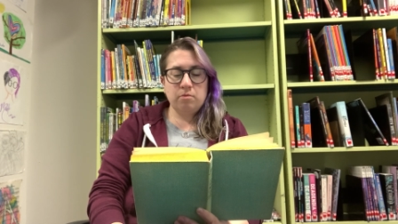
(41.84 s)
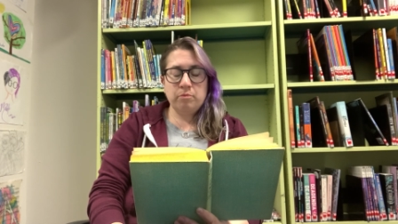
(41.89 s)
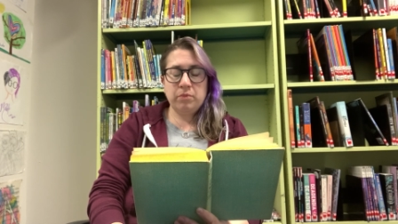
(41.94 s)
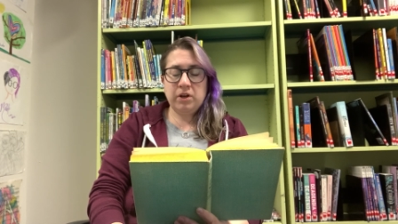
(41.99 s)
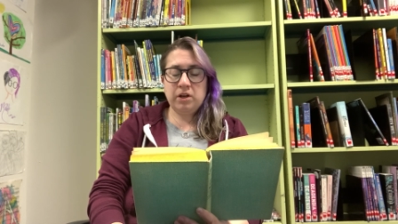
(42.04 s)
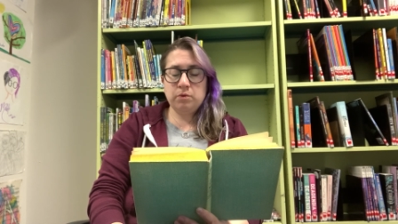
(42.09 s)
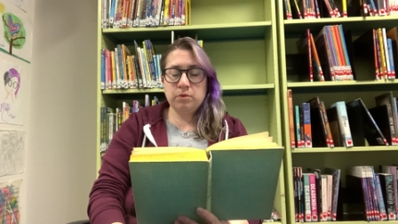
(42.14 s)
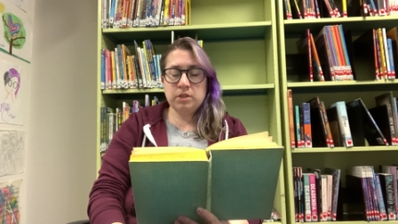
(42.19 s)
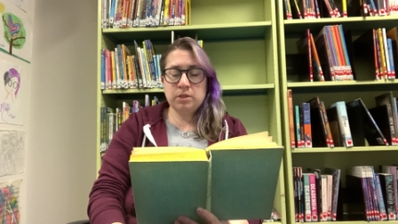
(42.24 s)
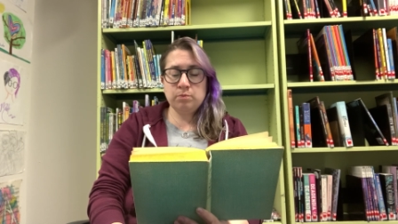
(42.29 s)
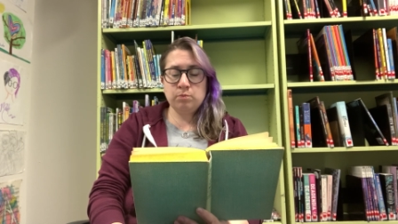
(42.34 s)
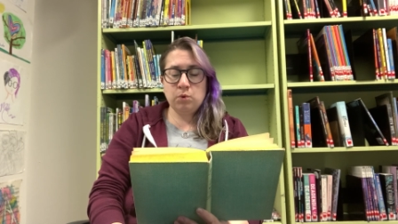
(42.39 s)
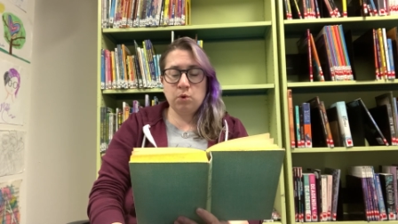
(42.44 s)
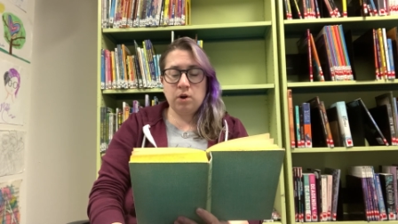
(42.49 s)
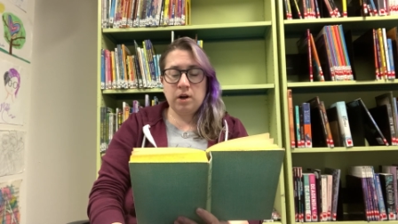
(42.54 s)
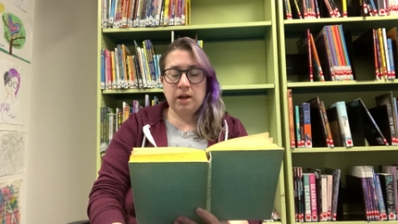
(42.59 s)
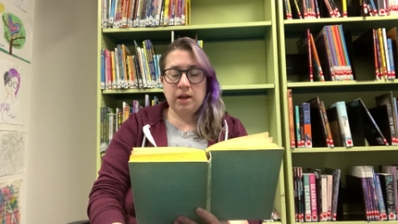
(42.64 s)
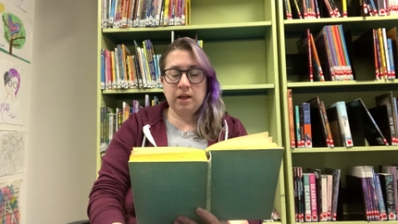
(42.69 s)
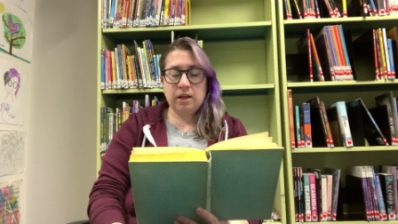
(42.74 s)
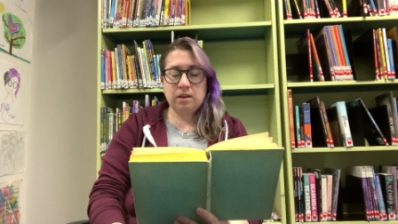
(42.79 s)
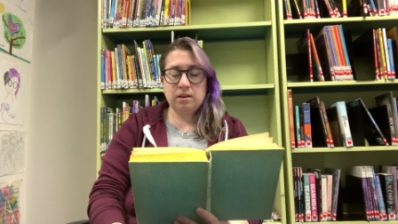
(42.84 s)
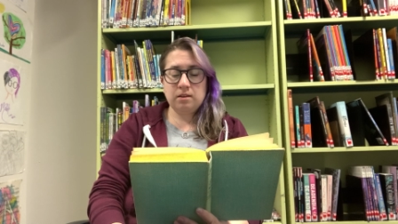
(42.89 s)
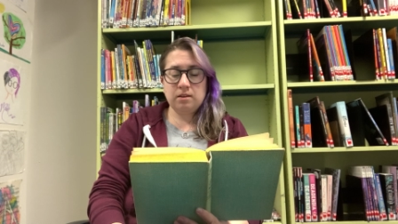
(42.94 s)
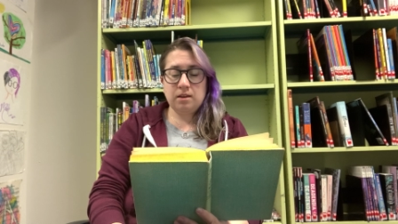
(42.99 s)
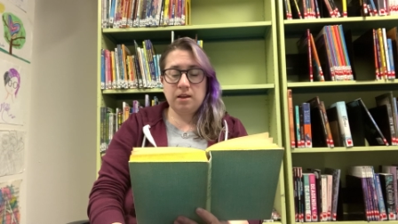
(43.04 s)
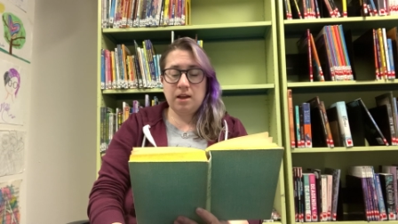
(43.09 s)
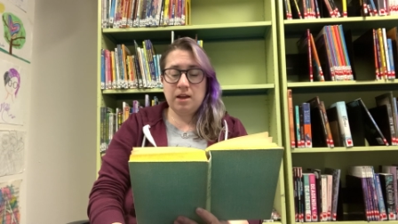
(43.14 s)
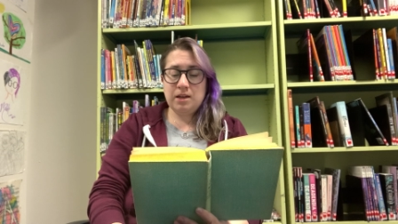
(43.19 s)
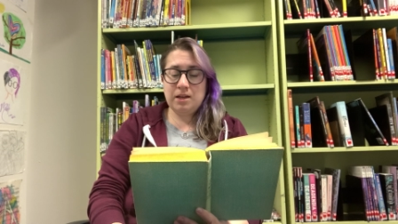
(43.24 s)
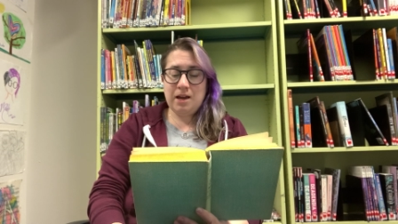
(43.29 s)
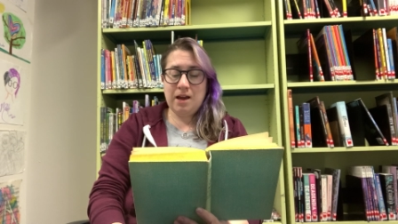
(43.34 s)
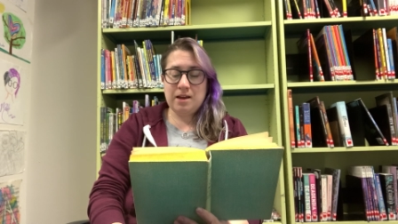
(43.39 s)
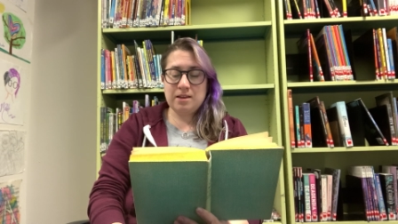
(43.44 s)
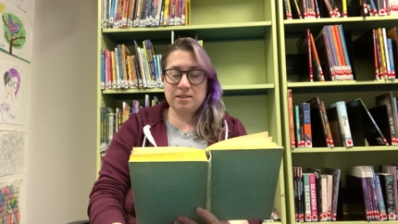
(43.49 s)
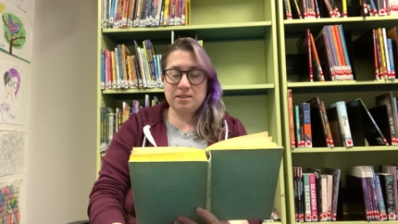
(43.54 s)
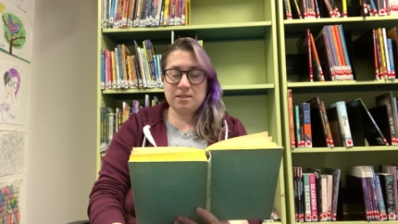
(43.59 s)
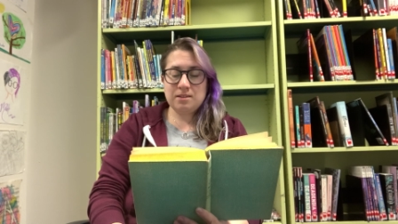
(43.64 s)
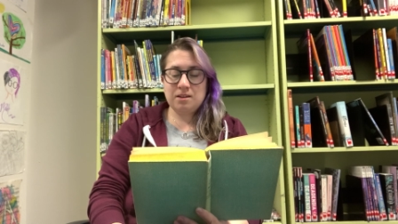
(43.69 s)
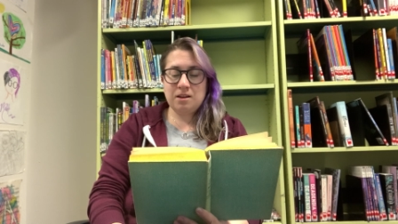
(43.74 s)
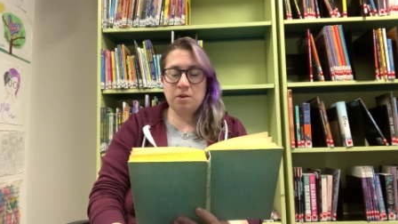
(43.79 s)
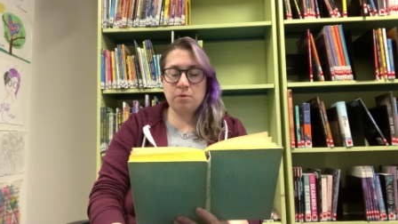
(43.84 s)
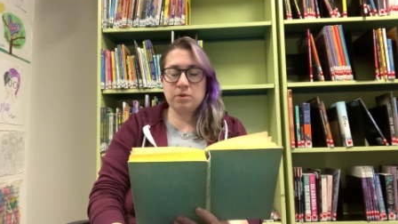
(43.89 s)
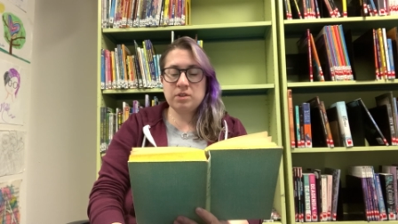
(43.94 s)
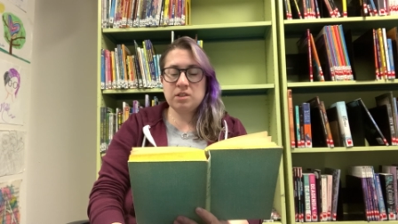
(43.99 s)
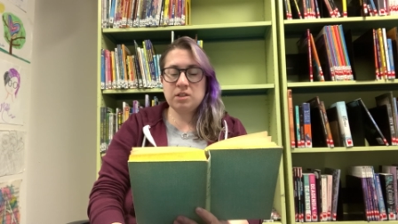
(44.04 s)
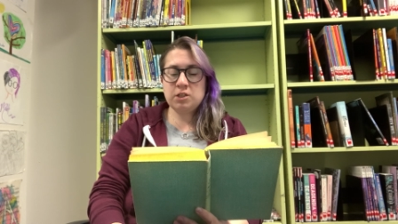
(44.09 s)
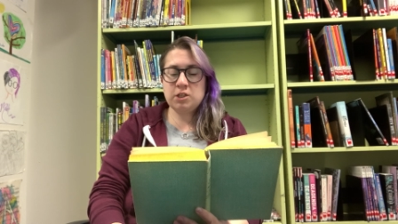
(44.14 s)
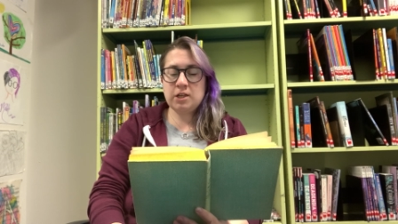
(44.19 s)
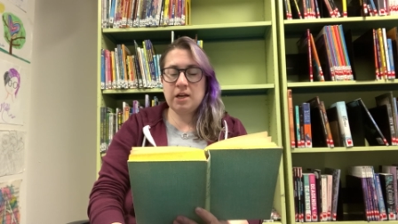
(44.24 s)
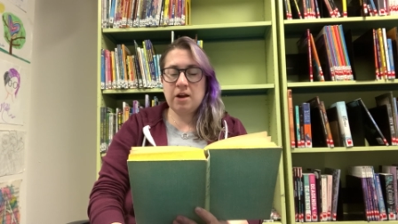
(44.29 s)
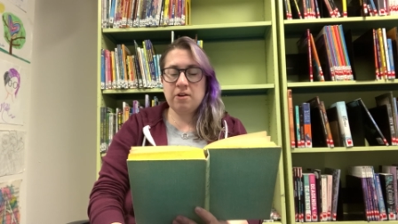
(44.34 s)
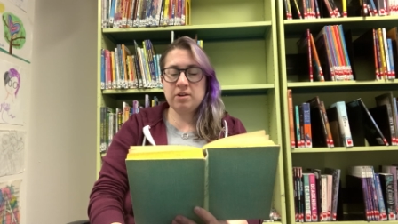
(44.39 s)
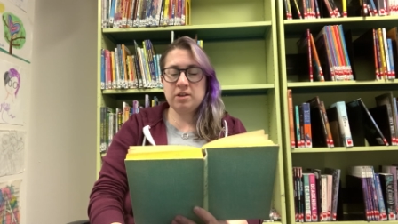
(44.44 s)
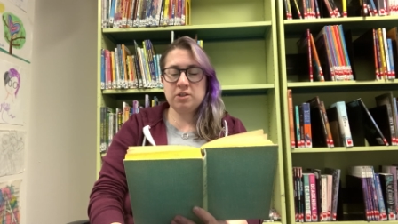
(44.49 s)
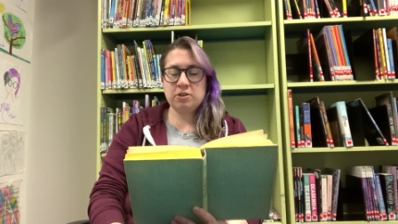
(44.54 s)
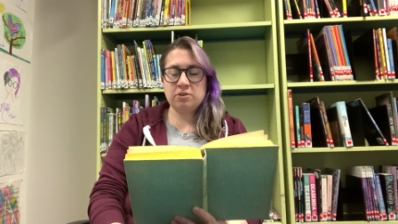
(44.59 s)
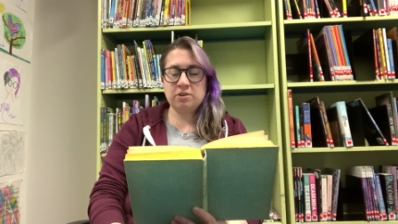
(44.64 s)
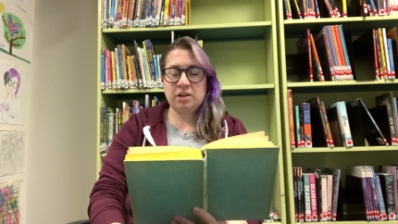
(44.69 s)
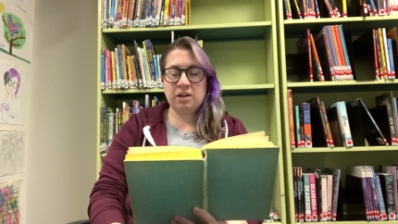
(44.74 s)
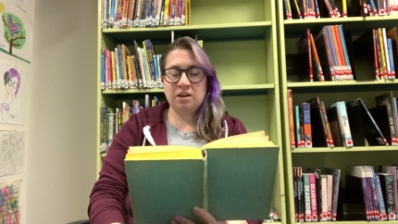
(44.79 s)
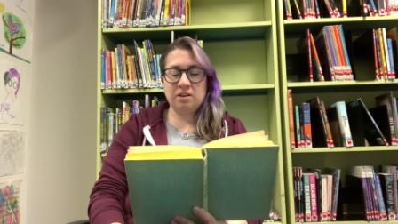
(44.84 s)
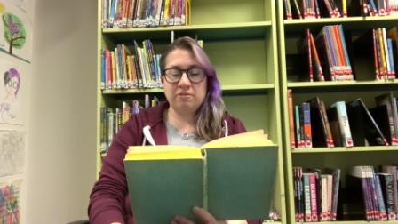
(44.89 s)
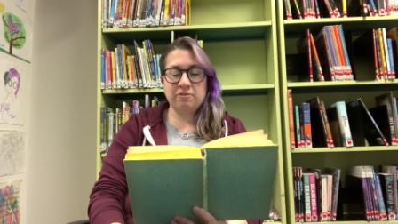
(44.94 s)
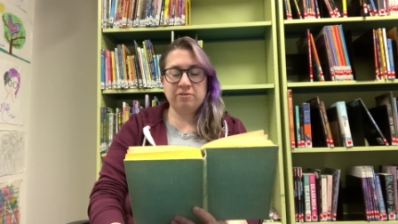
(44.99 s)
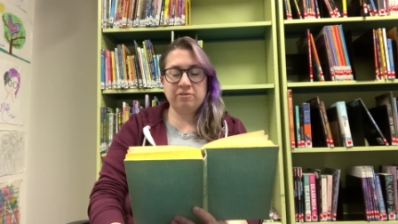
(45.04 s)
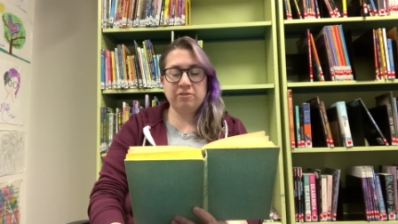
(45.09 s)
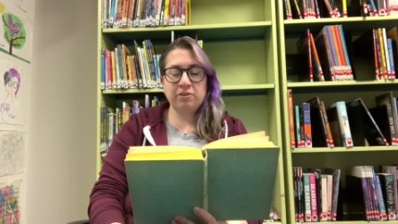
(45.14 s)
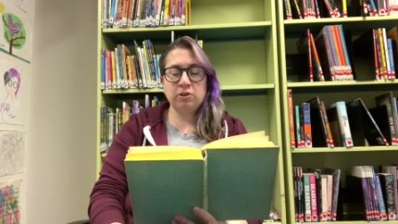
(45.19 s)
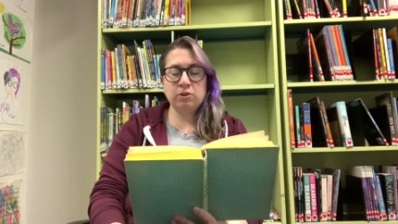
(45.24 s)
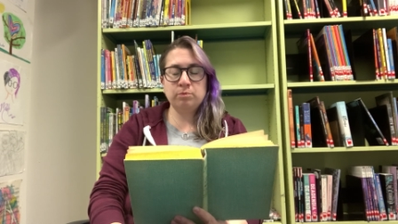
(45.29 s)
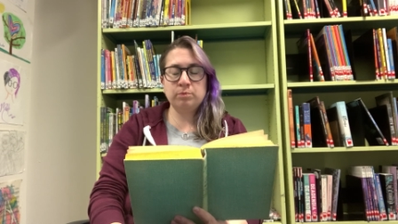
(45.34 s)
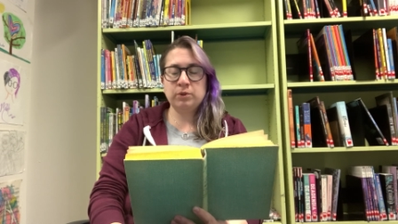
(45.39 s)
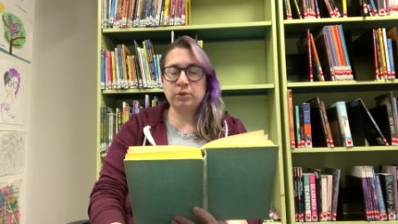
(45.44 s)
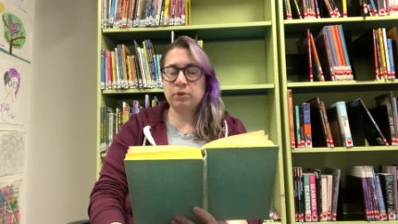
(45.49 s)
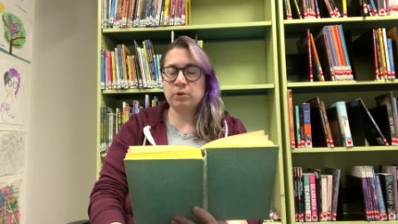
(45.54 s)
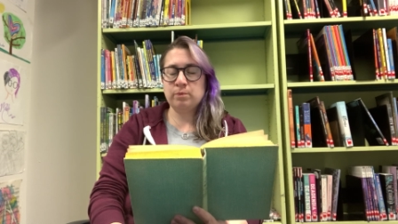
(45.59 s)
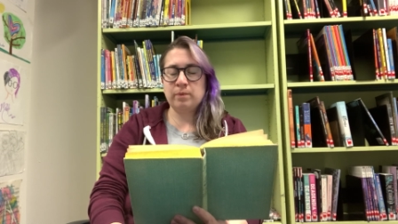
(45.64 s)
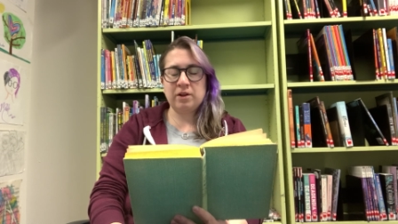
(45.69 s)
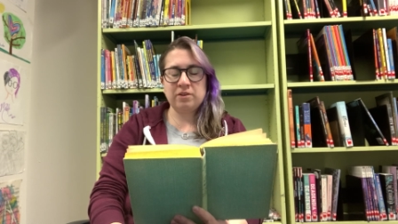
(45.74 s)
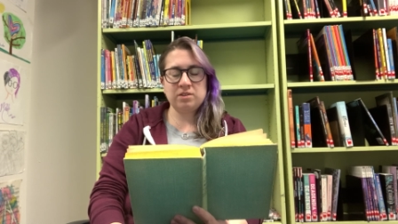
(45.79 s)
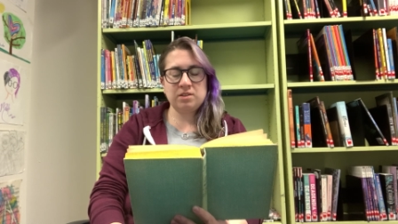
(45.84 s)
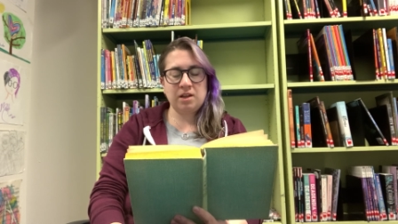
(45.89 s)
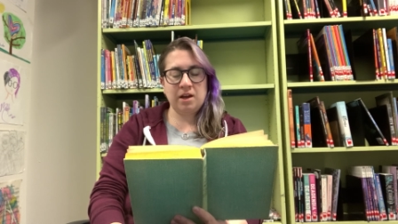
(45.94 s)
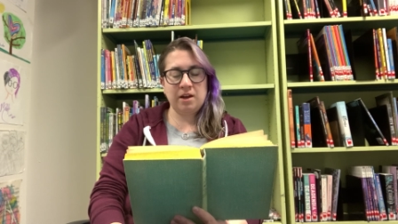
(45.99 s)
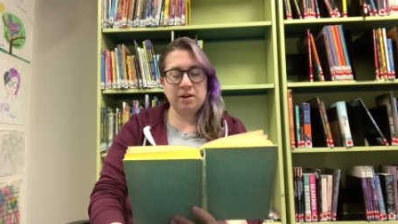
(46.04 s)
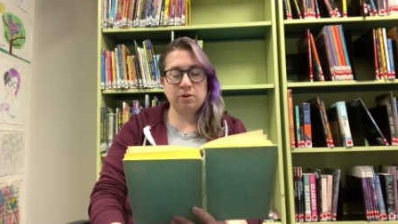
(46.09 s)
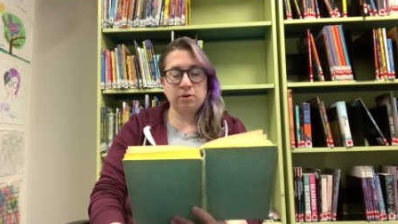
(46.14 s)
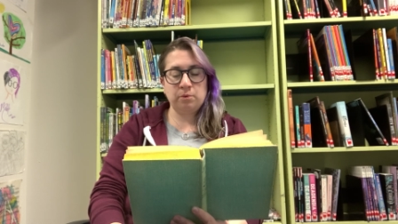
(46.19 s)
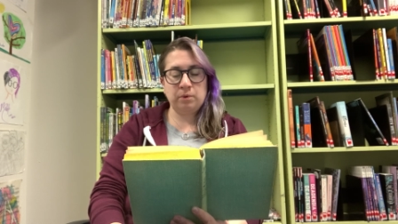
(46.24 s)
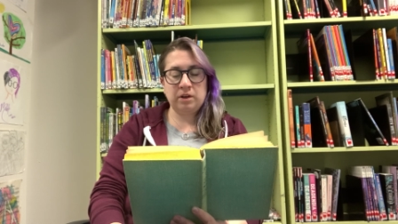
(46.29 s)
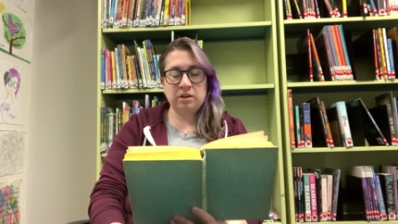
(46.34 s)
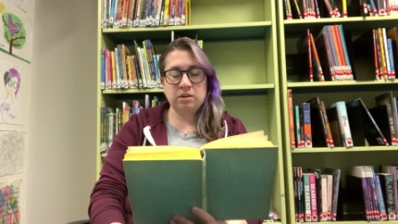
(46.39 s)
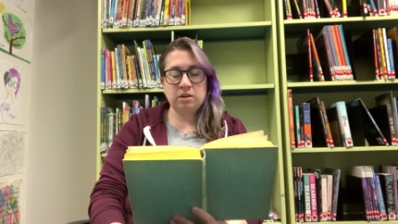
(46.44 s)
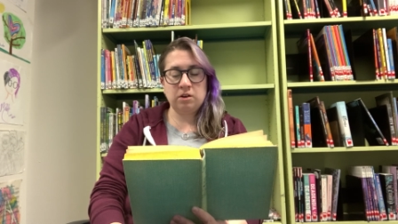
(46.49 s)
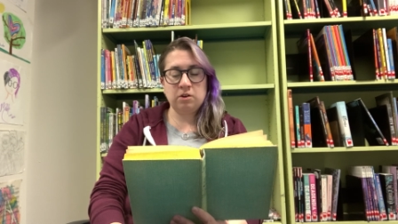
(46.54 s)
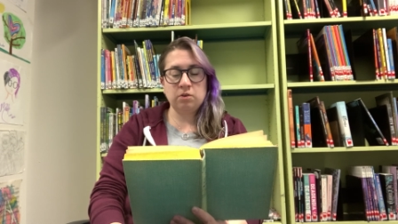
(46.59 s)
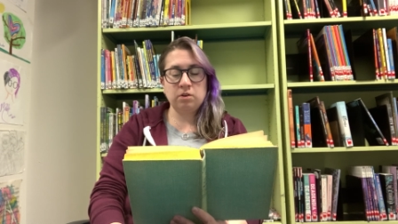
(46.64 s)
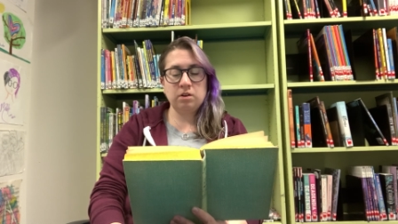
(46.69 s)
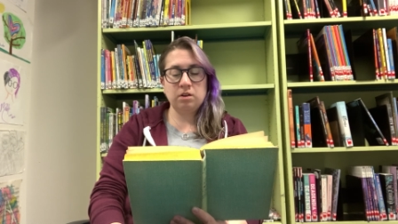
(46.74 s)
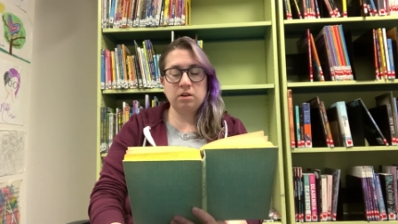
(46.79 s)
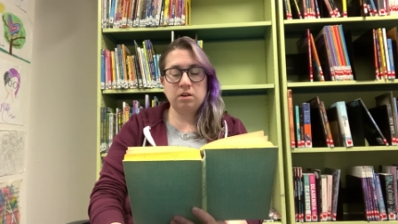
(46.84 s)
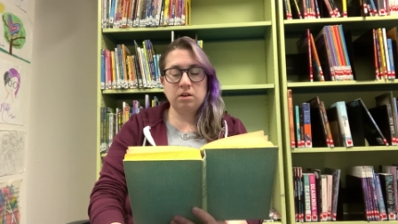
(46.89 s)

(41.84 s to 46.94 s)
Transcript: But it was morning, and yes, it was a cherry tree in full bloom outside her window.